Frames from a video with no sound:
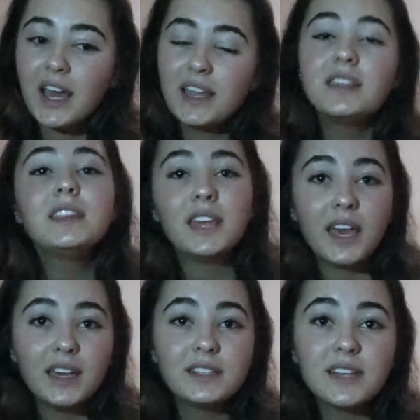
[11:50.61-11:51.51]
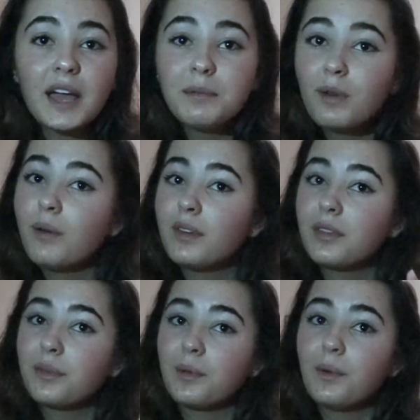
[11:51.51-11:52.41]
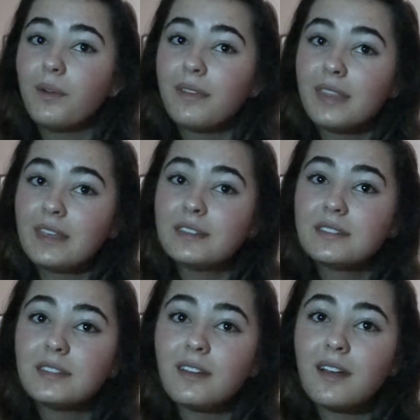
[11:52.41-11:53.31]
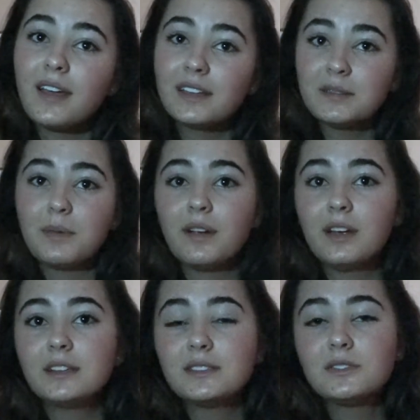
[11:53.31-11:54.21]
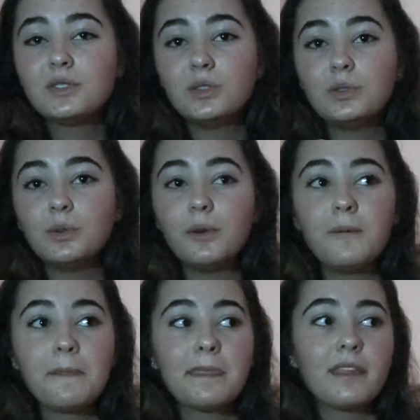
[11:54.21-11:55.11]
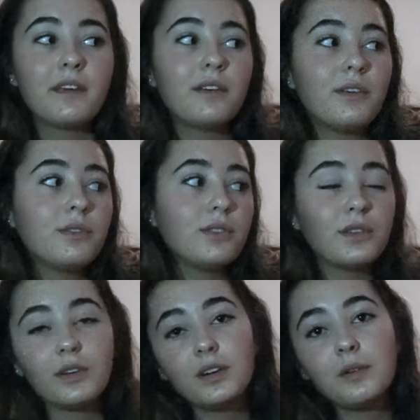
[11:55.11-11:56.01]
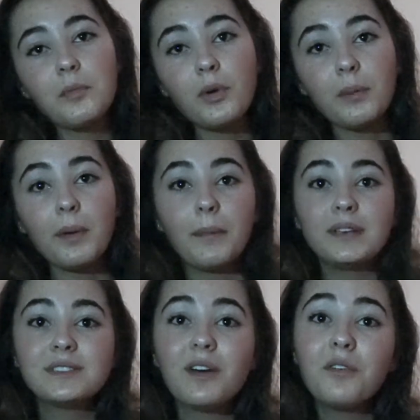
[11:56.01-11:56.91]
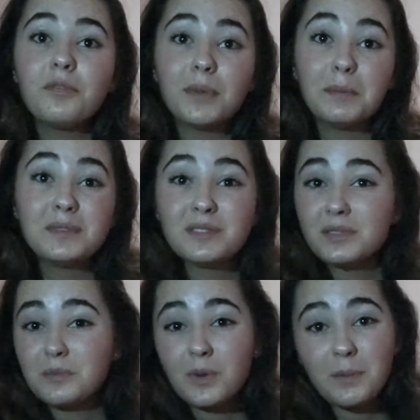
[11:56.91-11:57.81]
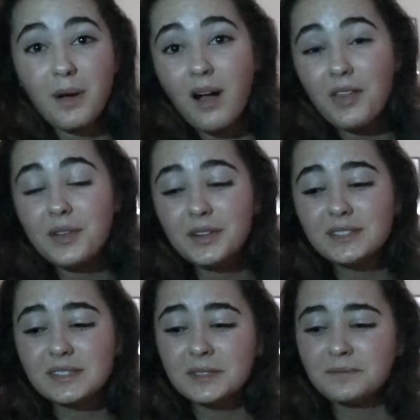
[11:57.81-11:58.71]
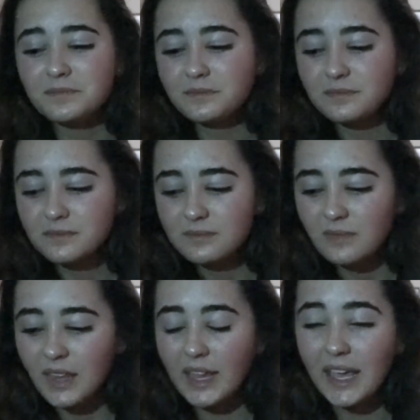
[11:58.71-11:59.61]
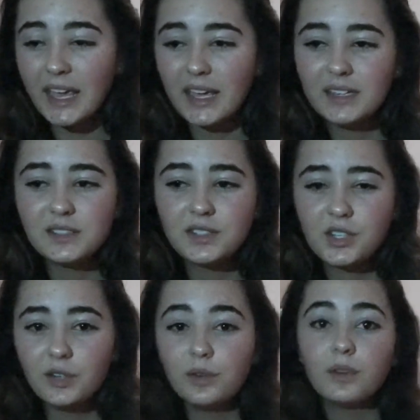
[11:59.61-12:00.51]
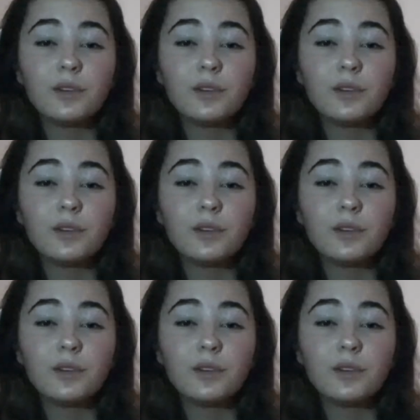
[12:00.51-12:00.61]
in the end I'm going through this experience to learn more about myself, maybe to learn more about others, and to